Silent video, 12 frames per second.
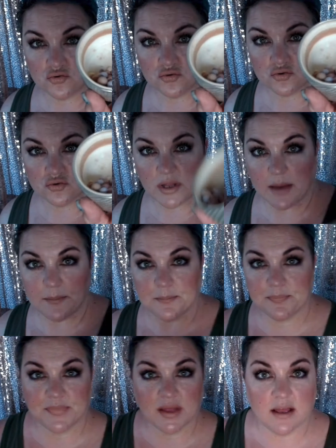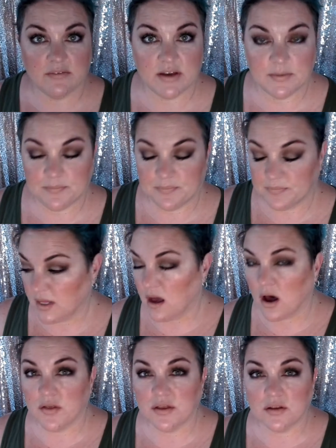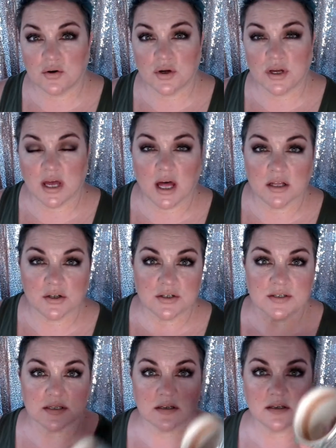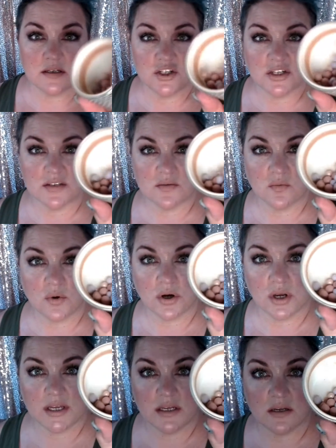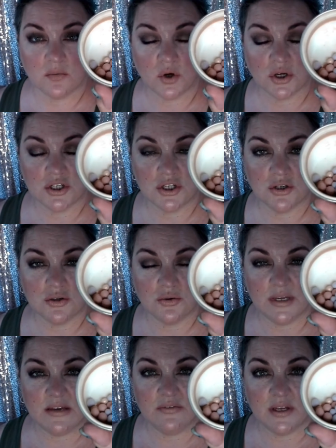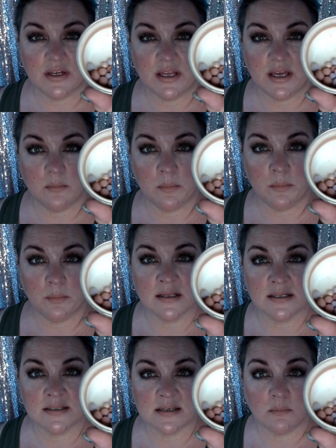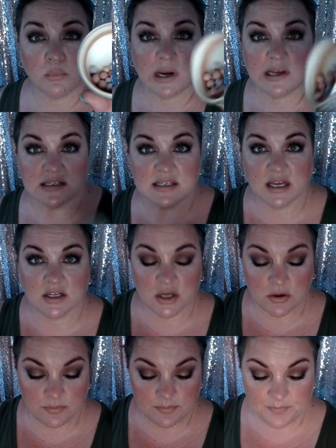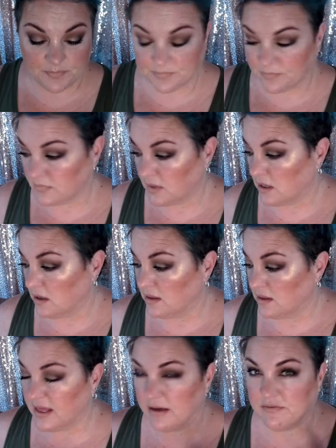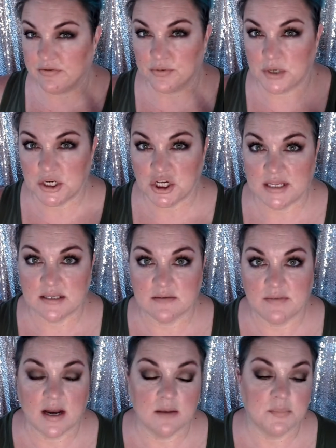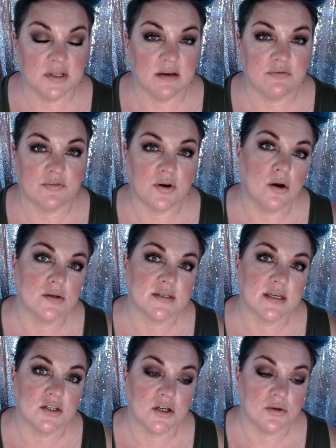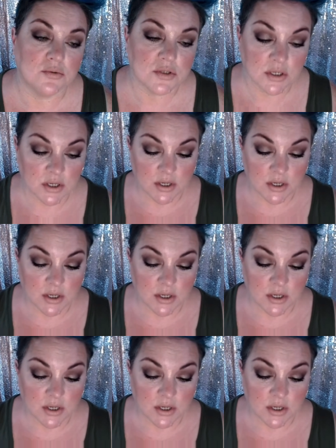Do that. Love it. All the little colors just work to even and balance and brighten skin tone. They have 3 shades of that, I believe, for all skin tones.